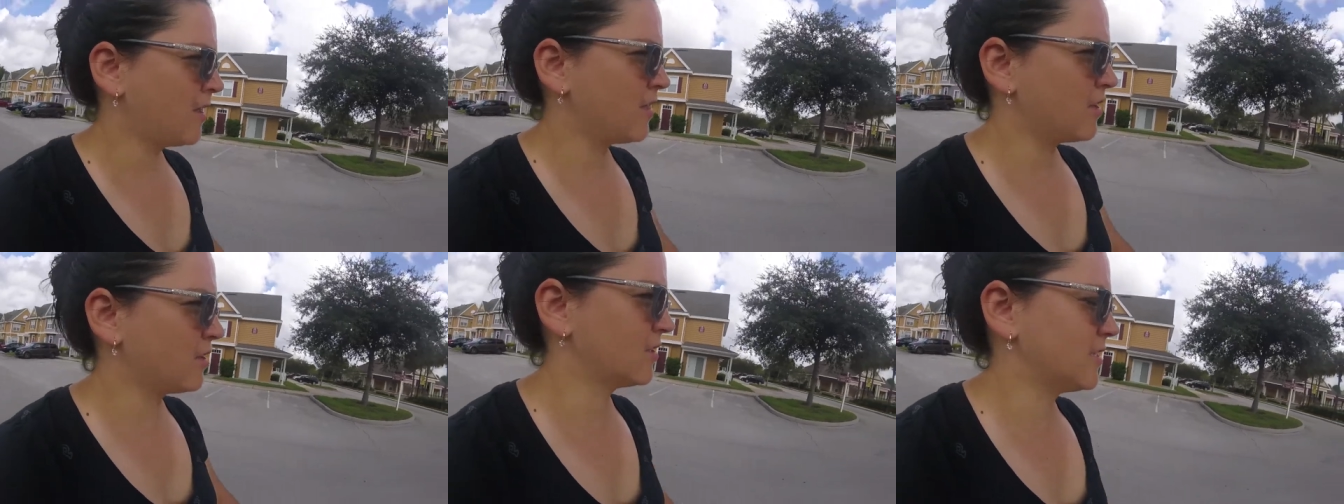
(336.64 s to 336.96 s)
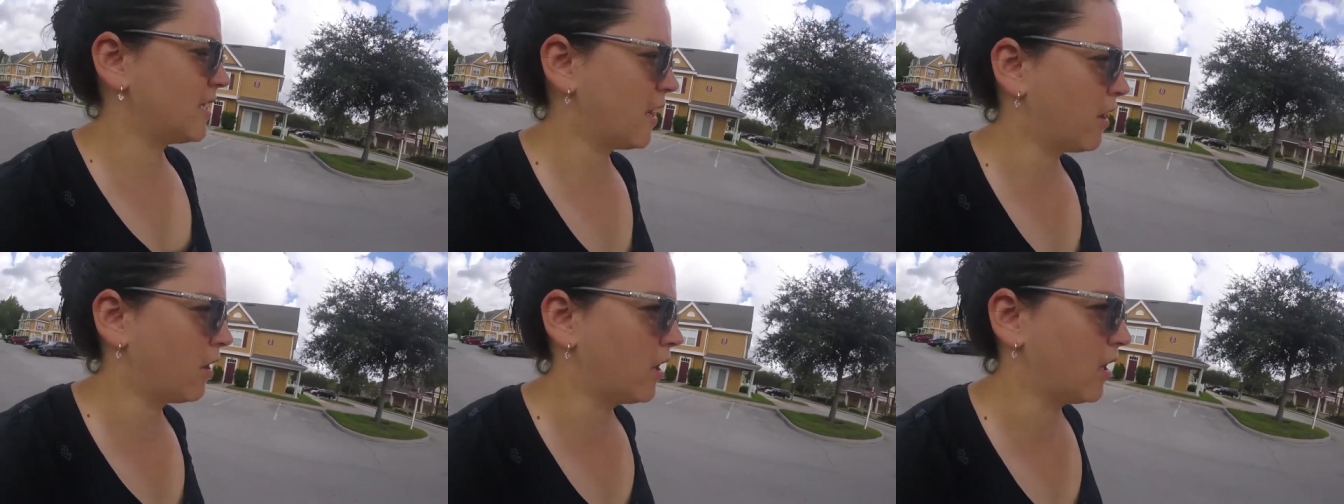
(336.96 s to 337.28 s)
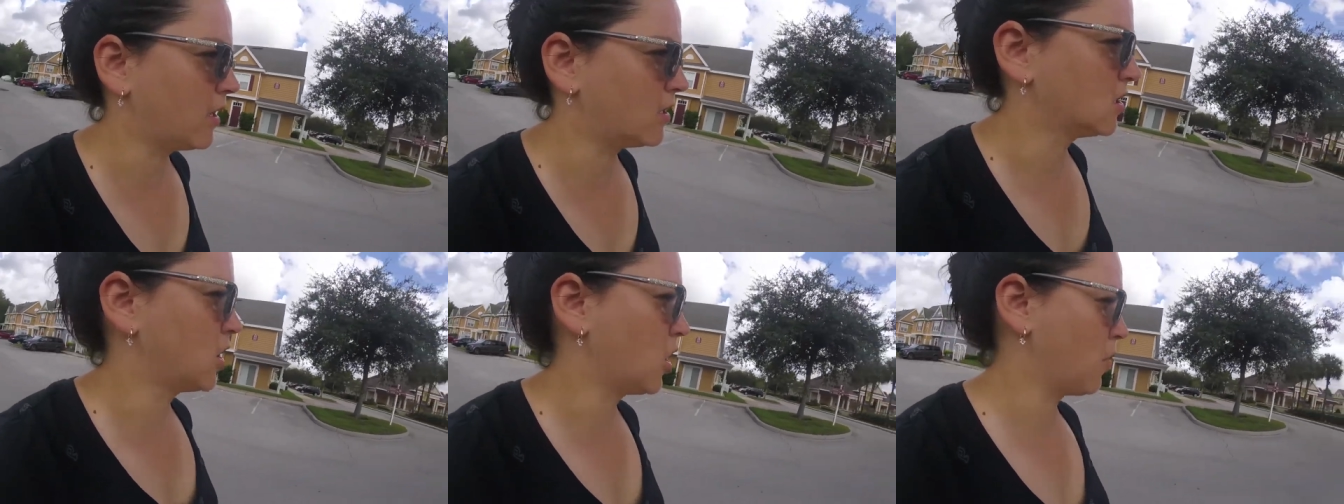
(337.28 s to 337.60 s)
There's
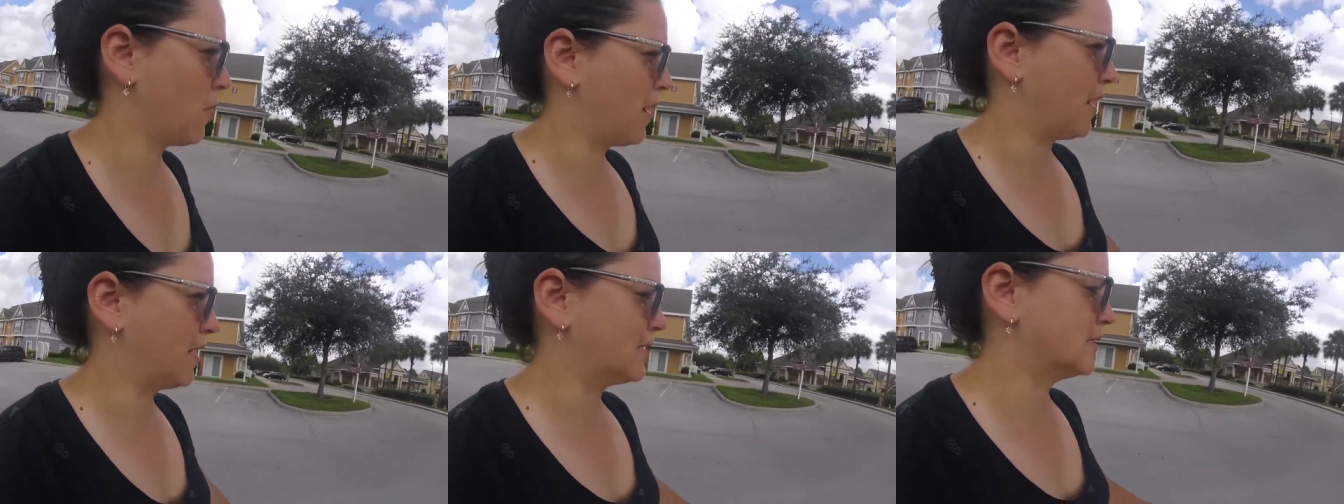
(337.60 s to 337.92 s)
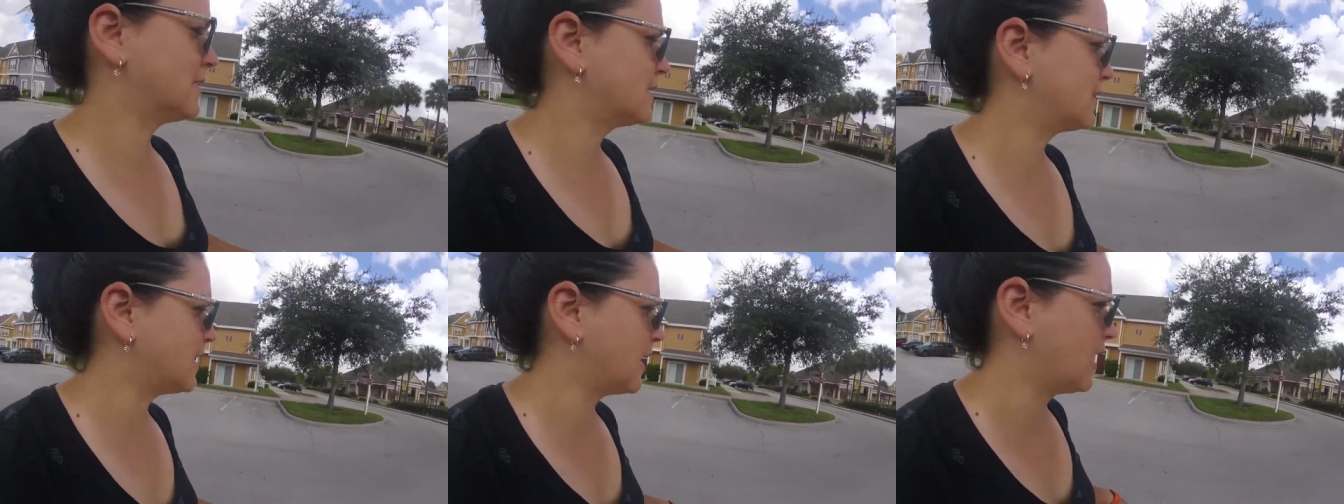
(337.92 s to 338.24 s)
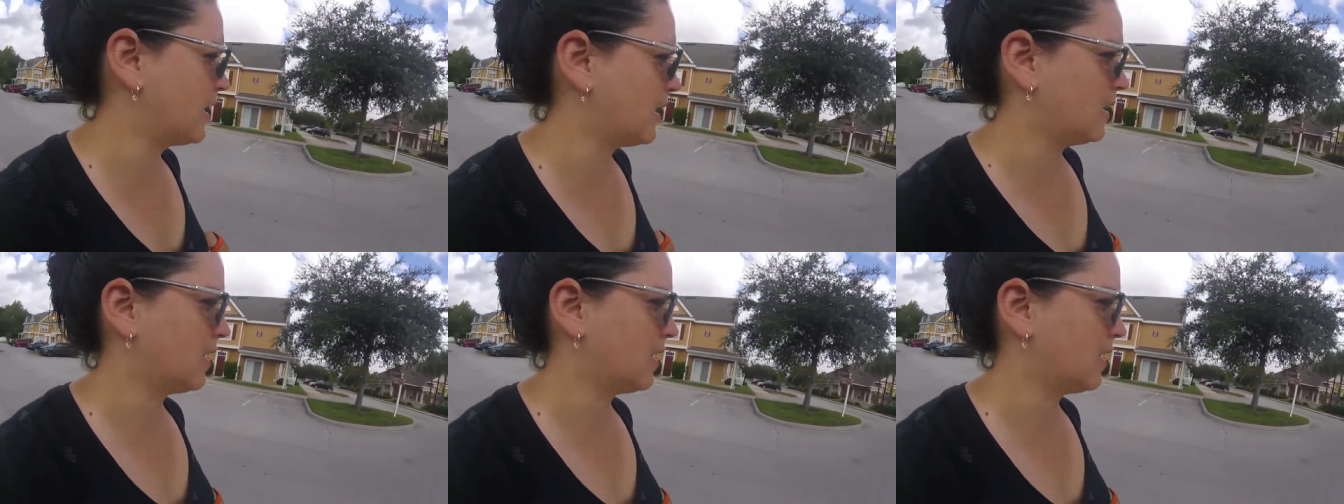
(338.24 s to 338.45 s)
area to go in and sit,